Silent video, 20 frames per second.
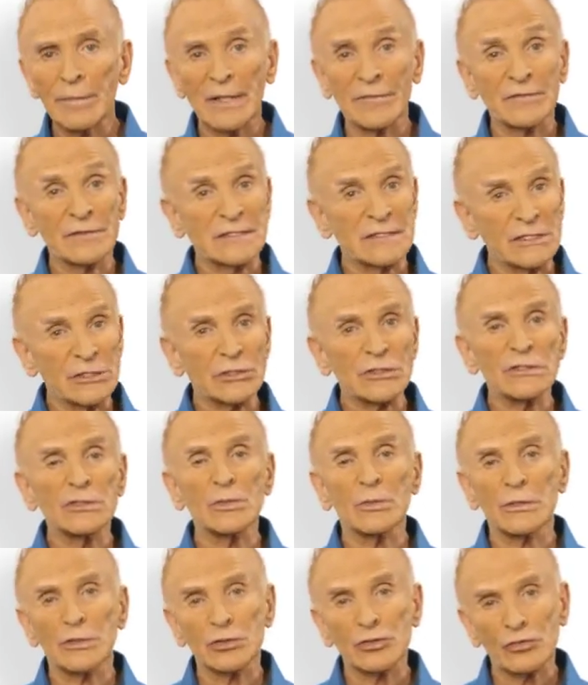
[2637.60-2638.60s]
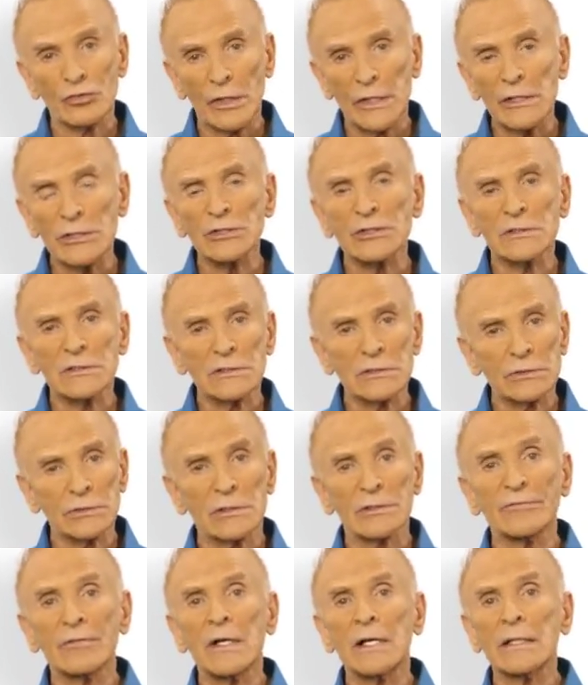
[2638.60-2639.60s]
by physicians who are trained and
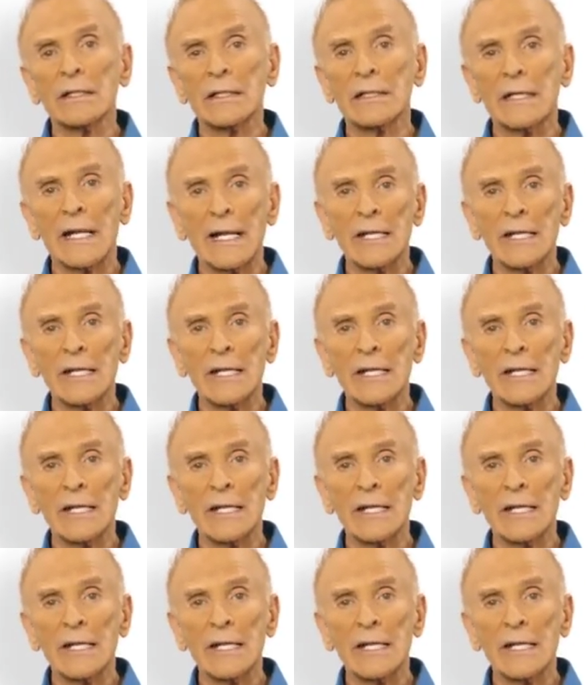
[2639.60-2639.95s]
certified in